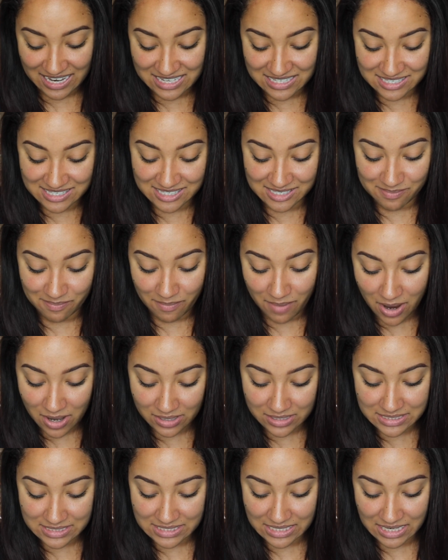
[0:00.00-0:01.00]
as
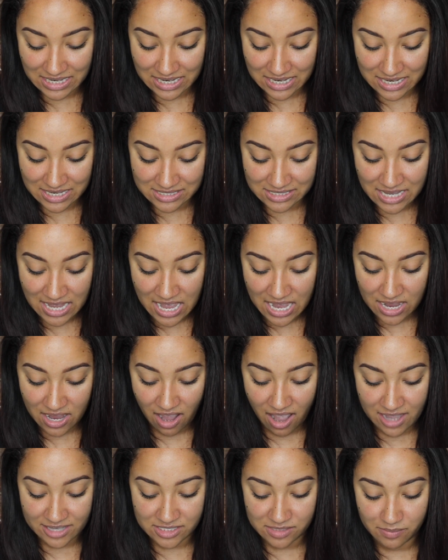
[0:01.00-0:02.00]
small as it is,
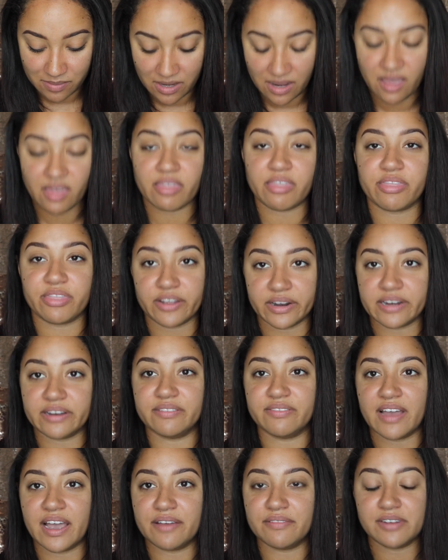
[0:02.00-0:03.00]
cost me
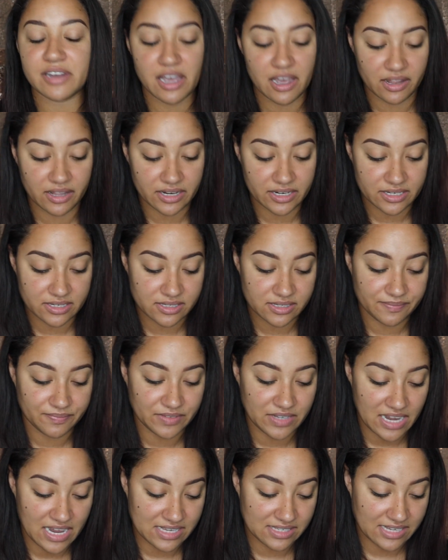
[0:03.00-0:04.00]
$35.
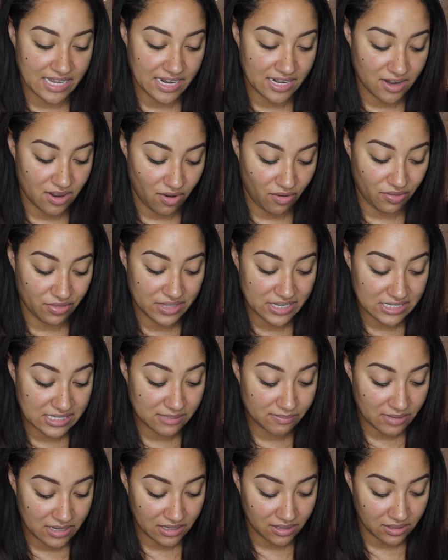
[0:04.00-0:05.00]
Yes, I know. This
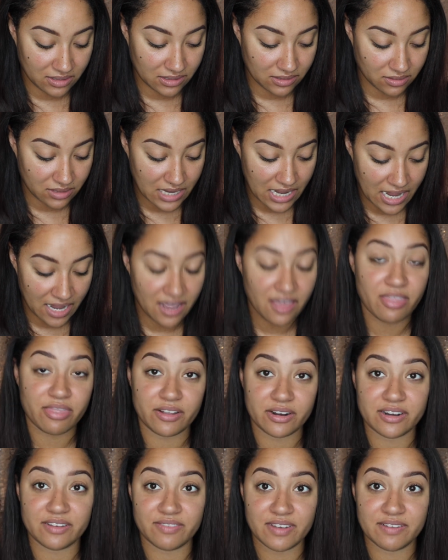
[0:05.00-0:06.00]
little guy,
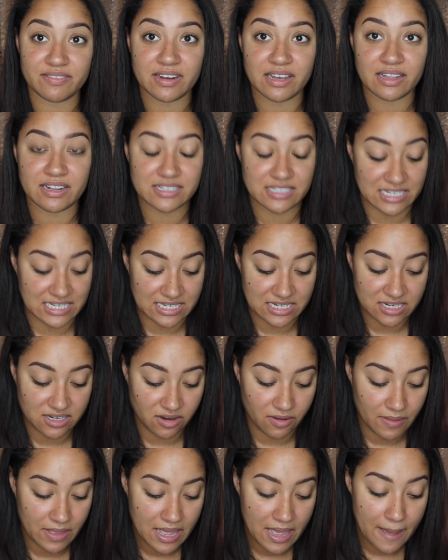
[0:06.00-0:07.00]
$35, I
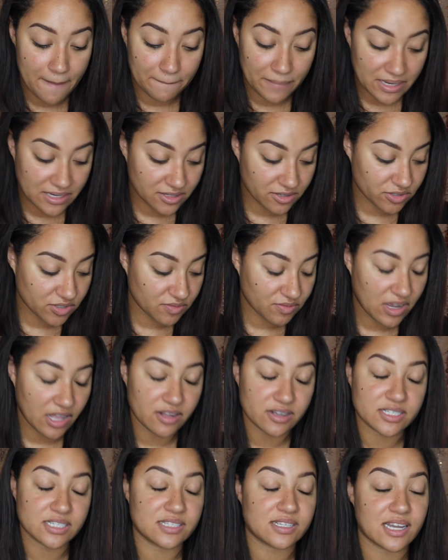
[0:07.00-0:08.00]
know. But Dose of
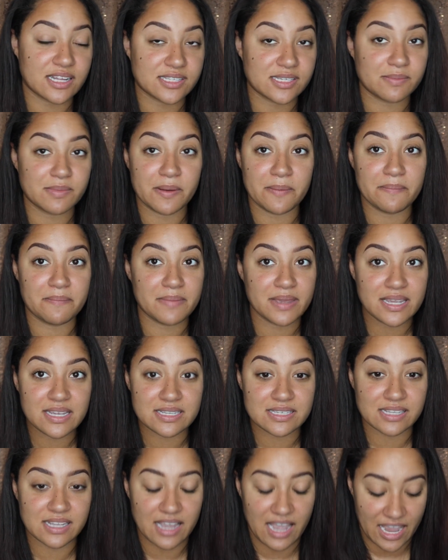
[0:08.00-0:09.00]
Colors has got some
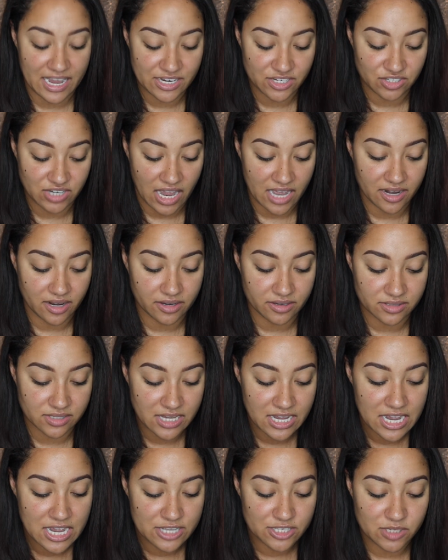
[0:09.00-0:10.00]
amazing eyeshadows.
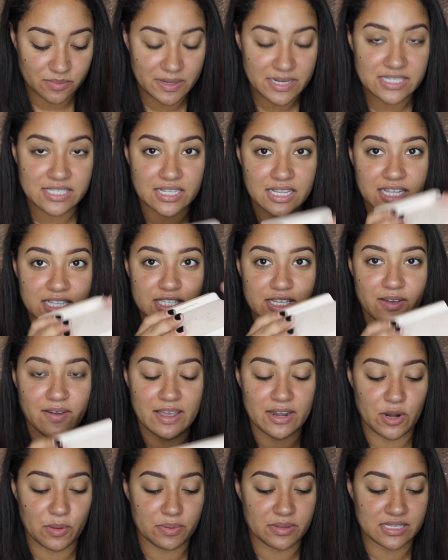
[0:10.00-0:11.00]
So basically, let's go
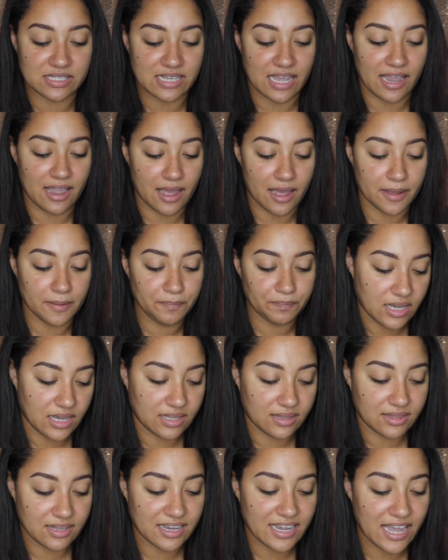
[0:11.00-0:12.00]
ahead and open this guy up,
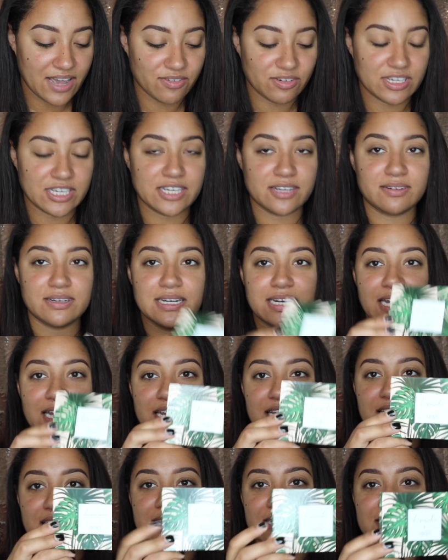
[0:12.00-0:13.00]
and look how cute it
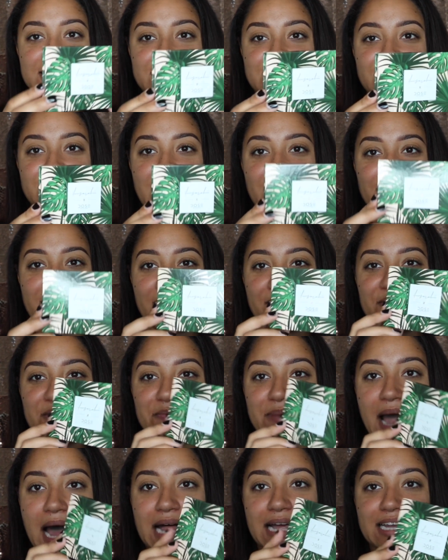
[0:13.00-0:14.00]
is. So now we have the
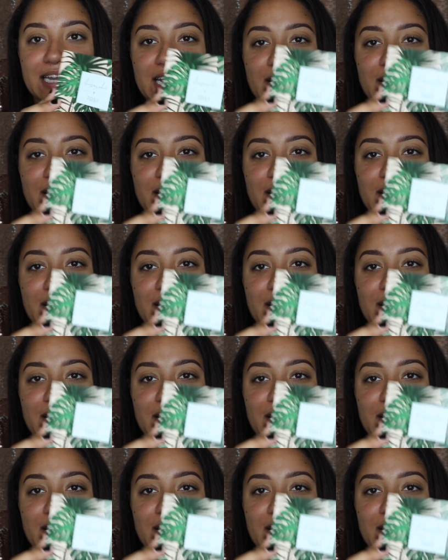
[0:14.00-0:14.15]
palette